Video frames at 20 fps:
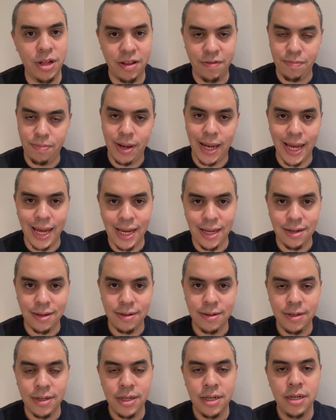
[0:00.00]
have played.
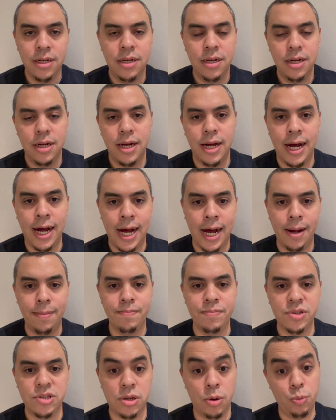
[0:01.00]

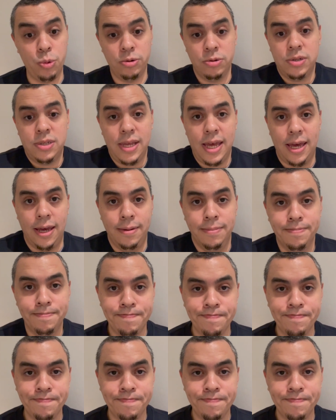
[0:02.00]
So we'll see.